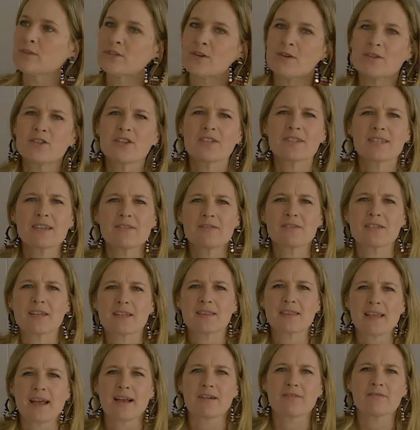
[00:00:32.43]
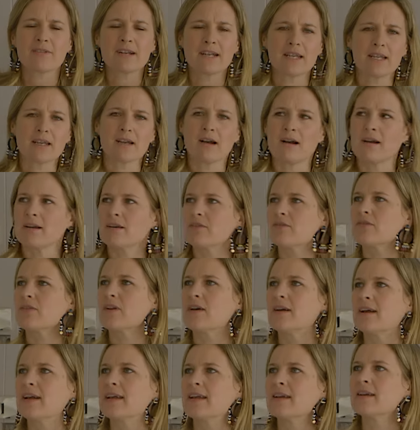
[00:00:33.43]
So it just gives it that really kind of
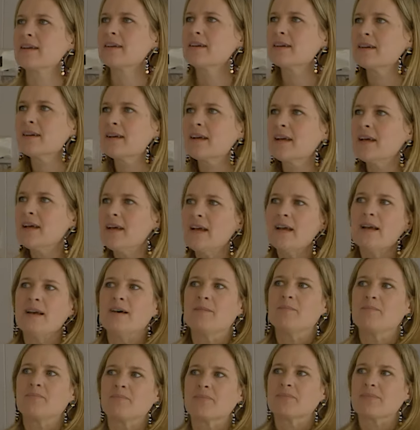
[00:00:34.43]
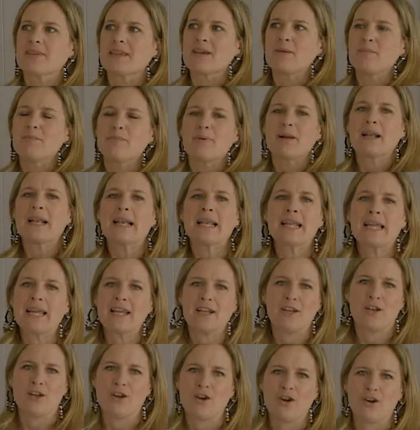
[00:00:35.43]
like
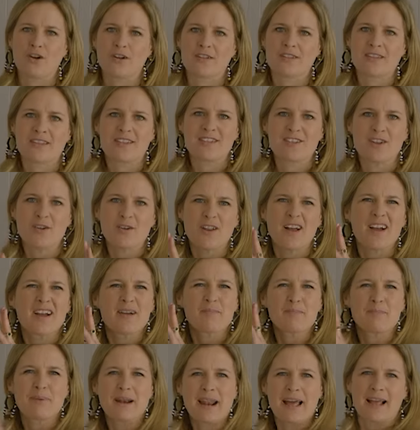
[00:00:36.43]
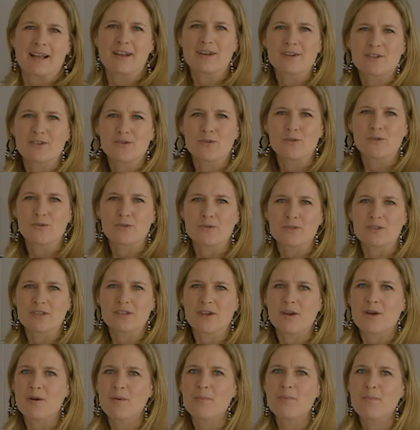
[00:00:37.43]
complete look. So there's no like blank doors
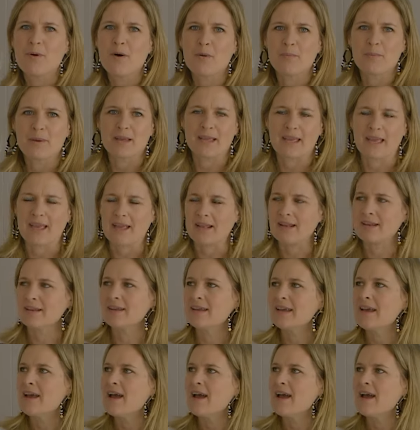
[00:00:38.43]
popping in.